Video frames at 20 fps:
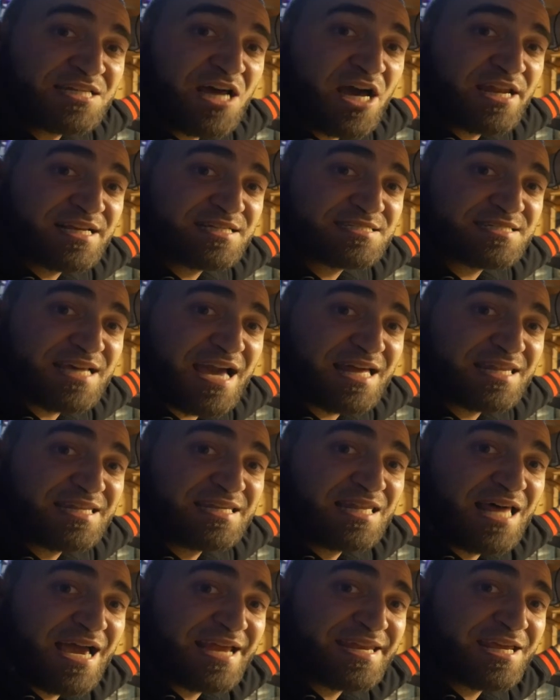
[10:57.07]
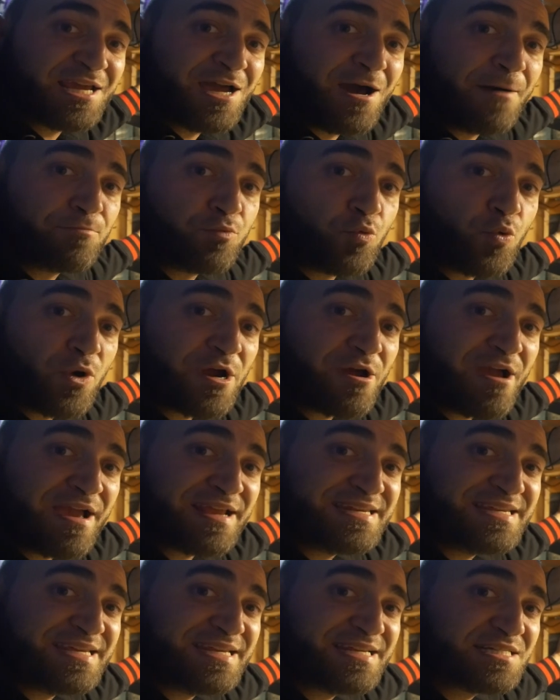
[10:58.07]
not exactly lining up where I
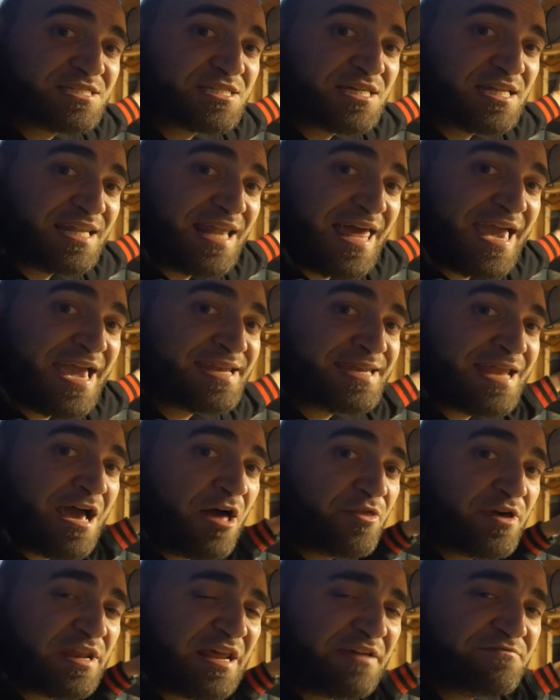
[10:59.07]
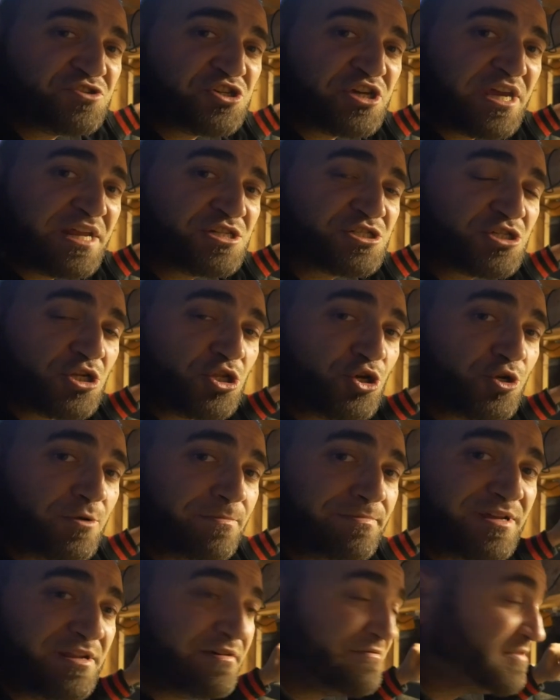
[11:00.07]
need it to land now that I've changed a little
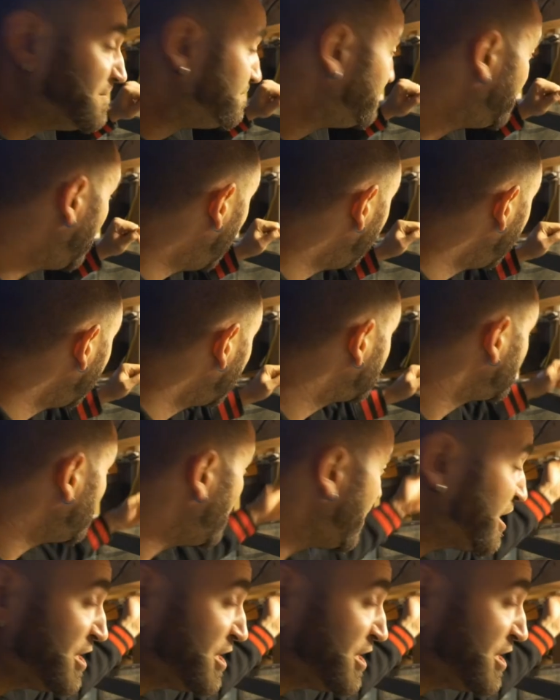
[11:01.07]
bit of the plumbing. So I'm